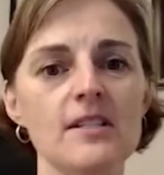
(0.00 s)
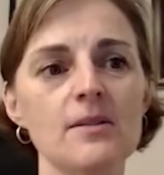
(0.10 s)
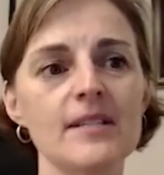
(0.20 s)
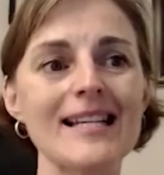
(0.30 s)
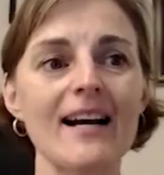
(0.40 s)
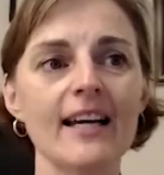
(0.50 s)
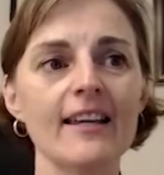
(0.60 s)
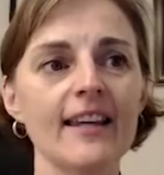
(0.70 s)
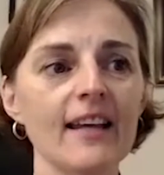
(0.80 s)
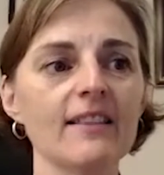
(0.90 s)
was, I
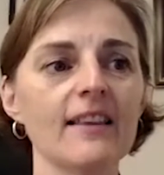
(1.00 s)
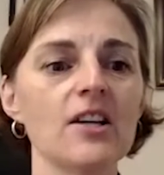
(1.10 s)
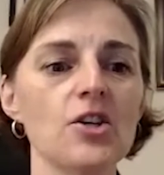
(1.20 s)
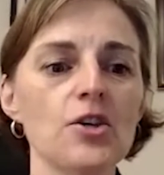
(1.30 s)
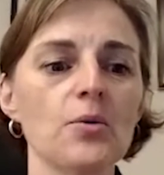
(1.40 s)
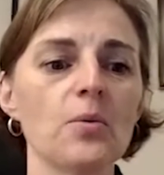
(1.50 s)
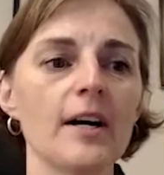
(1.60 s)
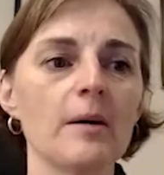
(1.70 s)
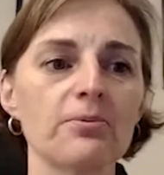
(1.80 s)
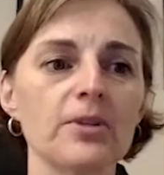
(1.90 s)
get that you want to
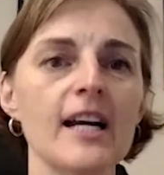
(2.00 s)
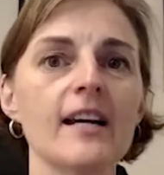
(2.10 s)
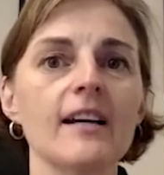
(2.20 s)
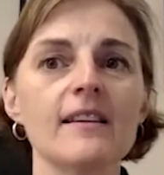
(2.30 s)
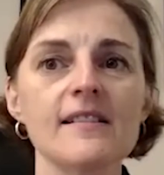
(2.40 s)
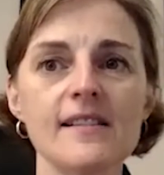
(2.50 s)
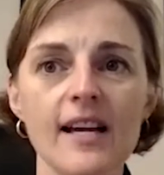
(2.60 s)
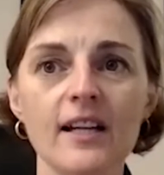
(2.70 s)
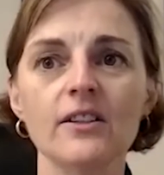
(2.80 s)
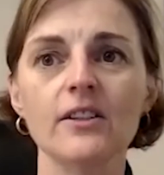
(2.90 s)
break the
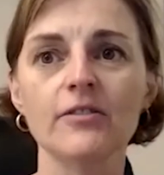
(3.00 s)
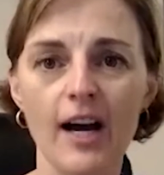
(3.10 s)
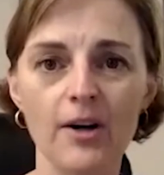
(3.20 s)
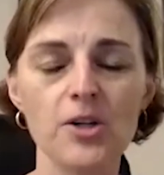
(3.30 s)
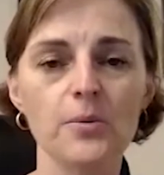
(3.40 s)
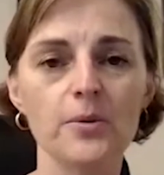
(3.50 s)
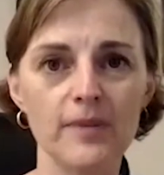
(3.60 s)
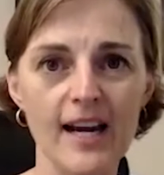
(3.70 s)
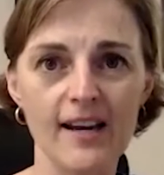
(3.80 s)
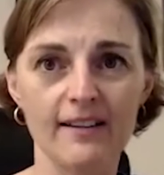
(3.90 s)
cycle of how you were
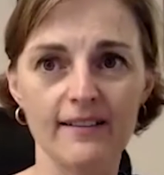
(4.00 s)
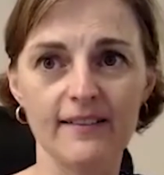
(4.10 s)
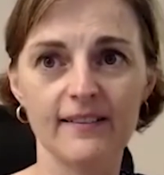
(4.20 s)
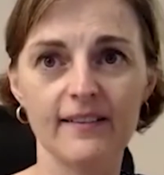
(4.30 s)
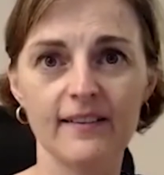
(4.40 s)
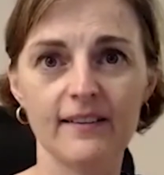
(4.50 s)
raised.